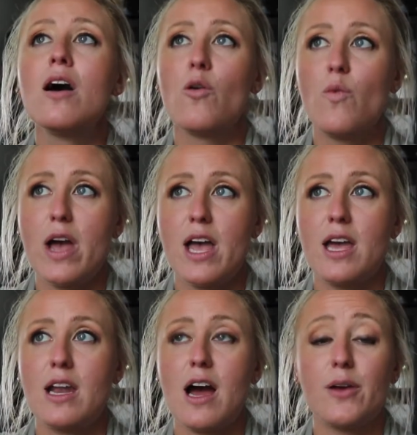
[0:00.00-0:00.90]

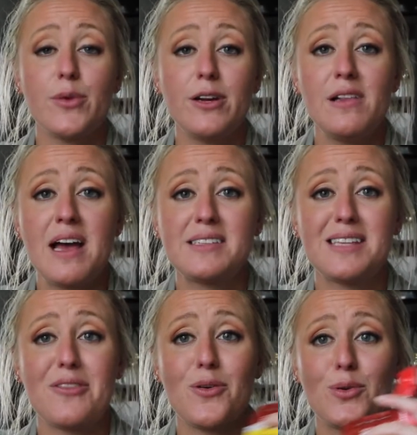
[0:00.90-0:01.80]
when I realized
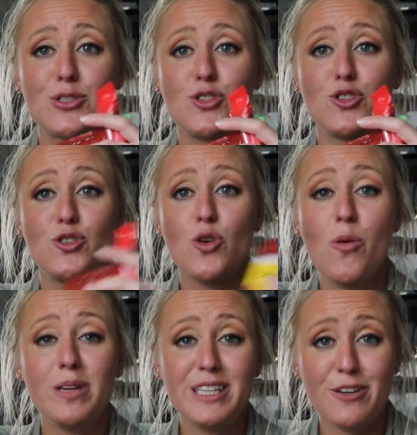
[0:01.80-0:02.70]
that there were so
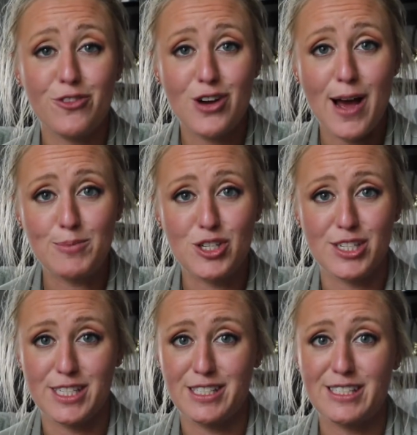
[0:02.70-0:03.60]
many different
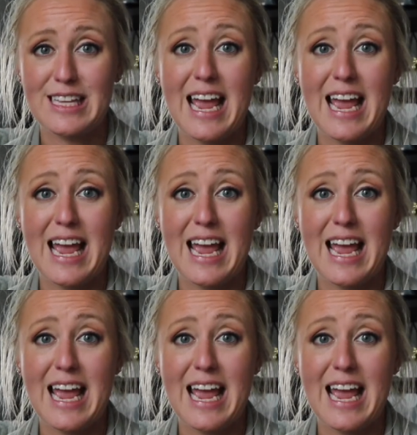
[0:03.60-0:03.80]
options,